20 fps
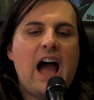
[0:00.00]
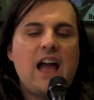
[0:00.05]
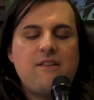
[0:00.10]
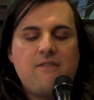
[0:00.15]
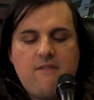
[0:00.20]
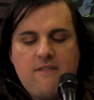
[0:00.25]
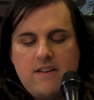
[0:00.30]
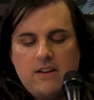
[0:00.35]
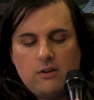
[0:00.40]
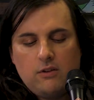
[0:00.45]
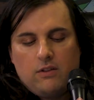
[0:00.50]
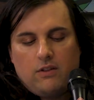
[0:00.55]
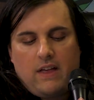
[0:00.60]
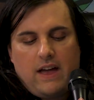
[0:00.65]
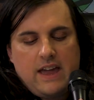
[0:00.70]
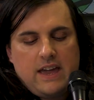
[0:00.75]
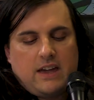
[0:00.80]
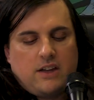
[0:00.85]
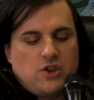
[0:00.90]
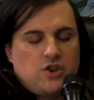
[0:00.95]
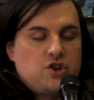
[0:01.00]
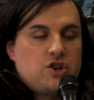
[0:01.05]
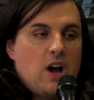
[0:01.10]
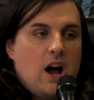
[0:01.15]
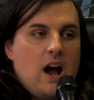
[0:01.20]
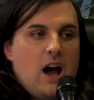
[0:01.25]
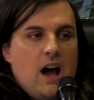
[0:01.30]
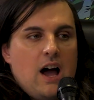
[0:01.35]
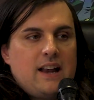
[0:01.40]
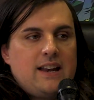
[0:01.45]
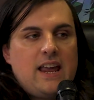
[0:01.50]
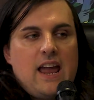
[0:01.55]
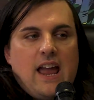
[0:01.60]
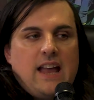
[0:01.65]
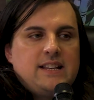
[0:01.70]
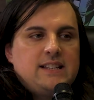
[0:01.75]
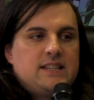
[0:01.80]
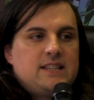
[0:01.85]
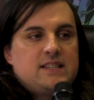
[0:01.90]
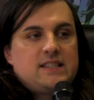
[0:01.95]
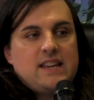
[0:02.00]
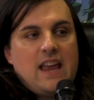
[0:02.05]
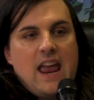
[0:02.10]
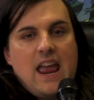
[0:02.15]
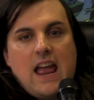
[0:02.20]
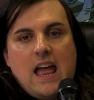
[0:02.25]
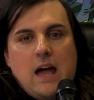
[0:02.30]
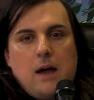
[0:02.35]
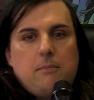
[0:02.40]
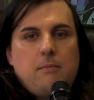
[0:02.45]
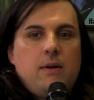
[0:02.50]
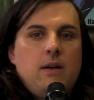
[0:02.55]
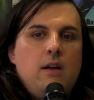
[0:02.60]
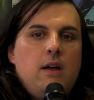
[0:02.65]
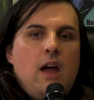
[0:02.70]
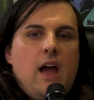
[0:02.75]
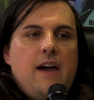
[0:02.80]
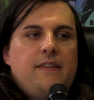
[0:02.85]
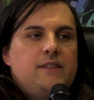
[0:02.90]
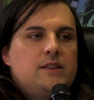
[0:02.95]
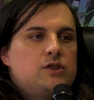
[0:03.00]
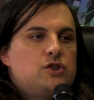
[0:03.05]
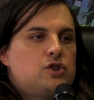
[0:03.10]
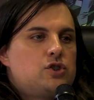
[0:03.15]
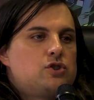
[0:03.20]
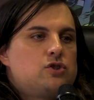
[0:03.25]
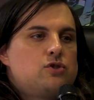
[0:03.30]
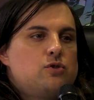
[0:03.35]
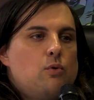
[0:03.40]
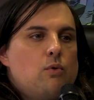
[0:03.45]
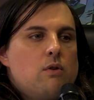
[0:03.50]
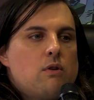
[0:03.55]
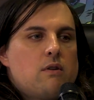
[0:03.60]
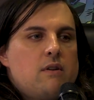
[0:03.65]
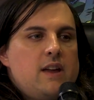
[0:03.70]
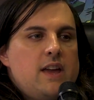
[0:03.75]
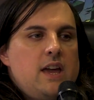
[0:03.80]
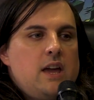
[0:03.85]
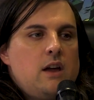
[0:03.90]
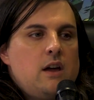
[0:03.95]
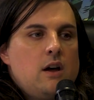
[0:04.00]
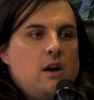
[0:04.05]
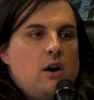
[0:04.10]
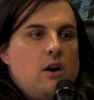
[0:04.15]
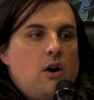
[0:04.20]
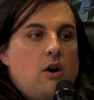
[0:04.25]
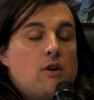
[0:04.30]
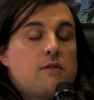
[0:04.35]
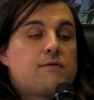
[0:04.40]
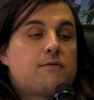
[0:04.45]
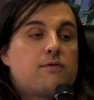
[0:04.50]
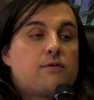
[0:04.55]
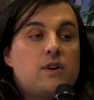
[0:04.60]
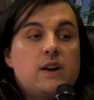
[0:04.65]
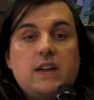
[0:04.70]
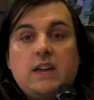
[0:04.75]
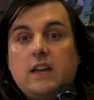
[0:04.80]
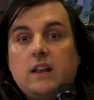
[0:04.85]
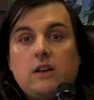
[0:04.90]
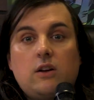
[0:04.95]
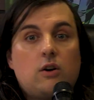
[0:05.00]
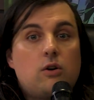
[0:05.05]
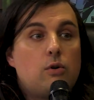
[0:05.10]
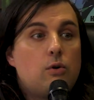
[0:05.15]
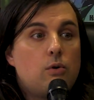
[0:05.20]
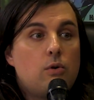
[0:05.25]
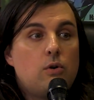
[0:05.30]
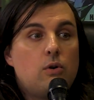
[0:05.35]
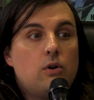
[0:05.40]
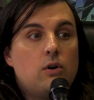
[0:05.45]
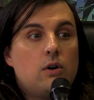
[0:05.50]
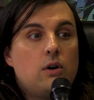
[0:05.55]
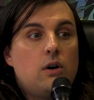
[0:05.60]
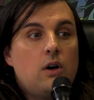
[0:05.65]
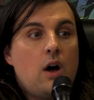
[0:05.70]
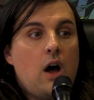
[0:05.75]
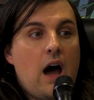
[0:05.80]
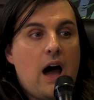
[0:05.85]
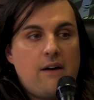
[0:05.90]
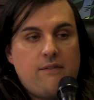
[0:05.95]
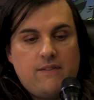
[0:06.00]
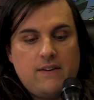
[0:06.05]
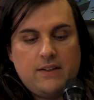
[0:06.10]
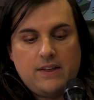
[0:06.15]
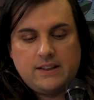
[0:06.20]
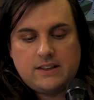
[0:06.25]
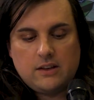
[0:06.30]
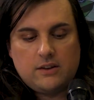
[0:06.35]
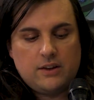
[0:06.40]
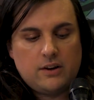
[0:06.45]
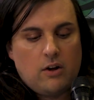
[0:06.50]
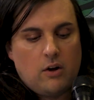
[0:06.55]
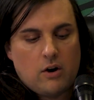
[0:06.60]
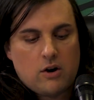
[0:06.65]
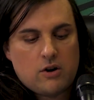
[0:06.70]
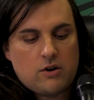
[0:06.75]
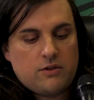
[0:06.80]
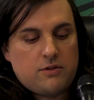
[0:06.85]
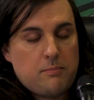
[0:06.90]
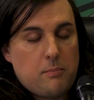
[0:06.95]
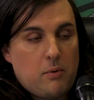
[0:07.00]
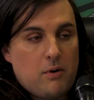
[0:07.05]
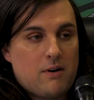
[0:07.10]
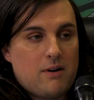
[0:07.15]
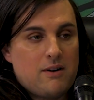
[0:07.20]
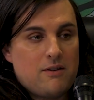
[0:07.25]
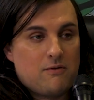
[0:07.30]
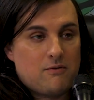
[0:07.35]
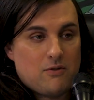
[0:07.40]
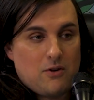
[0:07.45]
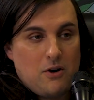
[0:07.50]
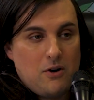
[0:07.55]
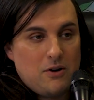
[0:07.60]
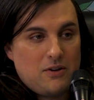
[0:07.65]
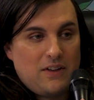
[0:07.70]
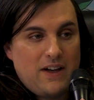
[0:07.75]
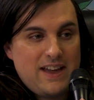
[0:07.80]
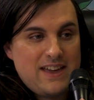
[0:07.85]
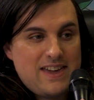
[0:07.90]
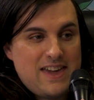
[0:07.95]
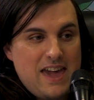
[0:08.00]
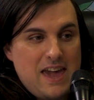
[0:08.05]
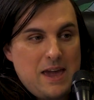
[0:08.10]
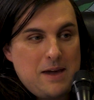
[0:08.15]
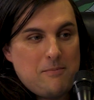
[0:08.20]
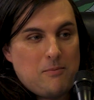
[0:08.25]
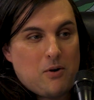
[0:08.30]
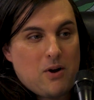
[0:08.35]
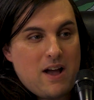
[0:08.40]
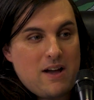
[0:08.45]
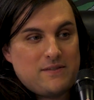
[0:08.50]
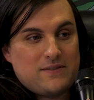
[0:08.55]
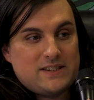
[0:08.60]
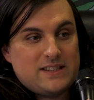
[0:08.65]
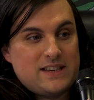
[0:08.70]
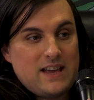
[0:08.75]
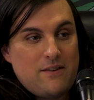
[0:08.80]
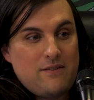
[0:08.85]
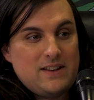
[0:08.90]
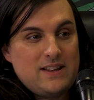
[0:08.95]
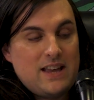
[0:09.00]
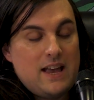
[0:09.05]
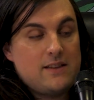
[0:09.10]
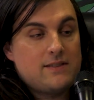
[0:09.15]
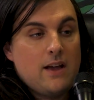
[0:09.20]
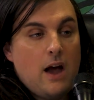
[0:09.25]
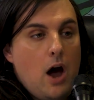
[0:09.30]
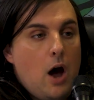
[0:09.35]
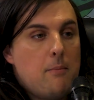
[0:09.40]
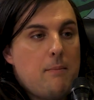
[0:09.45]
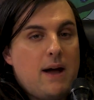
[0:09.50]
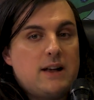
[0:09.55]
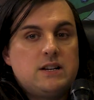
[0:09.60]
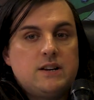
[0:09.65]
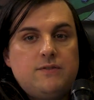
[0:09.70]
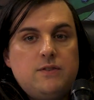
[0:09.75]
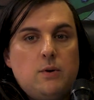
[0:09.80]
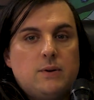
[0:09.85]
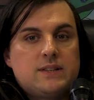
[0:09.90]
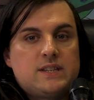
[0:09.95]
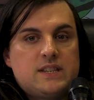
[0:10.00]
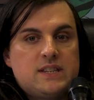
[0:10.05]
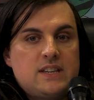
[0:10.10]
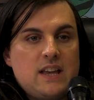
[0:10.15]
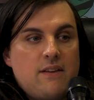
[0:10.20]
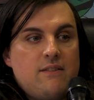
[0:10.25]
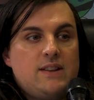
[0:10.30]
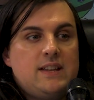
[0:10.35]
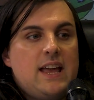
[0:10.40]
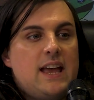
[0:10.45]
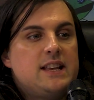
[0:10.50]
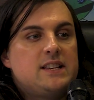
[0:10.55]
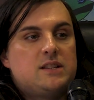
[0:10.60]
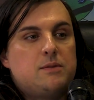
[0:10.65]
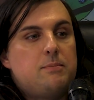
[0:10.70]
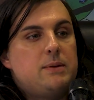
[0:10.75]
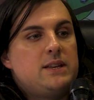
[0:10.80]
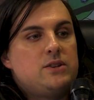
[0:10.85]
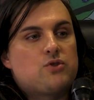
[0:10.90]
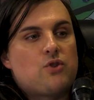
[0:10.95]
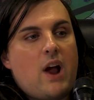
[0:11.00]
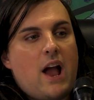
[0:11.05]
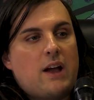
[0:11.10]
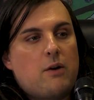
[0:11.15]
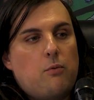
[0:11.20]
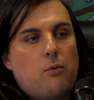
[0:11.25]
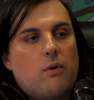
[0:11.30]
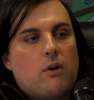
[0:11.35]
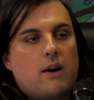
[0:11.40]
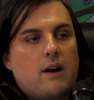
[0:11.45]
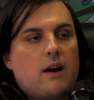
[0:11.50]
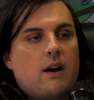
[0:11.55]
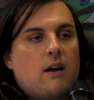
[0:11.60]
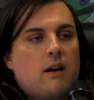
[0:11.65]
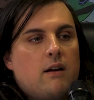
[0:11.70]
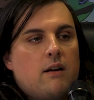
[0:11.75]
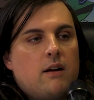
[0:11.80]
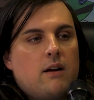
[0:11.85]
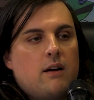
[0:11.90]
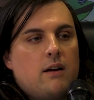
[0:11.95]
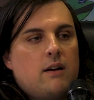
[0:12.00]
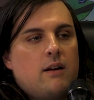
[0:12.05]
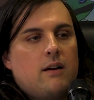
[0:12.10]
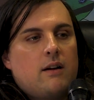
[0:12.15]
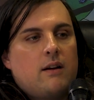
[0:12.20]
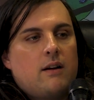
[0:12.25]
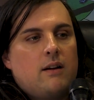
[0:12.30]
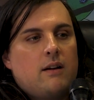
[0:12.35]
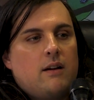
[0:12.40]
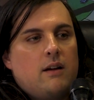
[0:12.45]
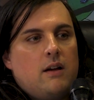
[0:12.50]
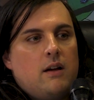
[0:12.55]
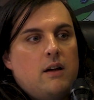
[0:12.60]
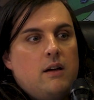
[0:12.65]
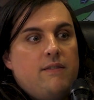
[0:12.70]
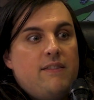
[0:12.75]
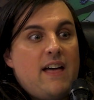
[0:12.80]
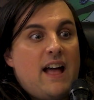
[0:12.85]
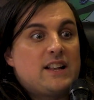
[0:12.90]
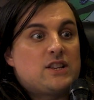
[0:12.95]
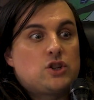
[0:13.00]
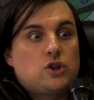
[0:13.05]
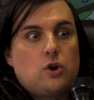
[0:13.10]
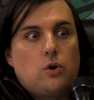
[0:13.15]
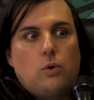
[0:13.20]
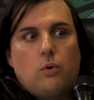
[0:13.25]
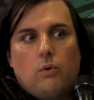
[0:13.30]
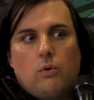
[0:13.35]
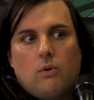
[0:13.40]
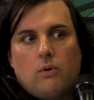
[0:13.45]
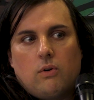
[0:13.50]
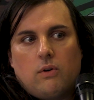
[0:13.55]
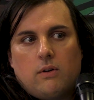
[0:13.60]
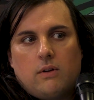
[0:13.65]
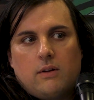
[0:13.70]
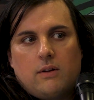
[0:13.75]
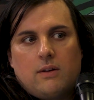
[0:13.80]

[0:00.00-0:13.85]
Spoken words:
I feel like John and Sam and the story are freaking cool. I feel like the little Earthborn roguelike game where I have 7 days. Imagine if you had 7 days to beat Dragon Warrior. That's cool.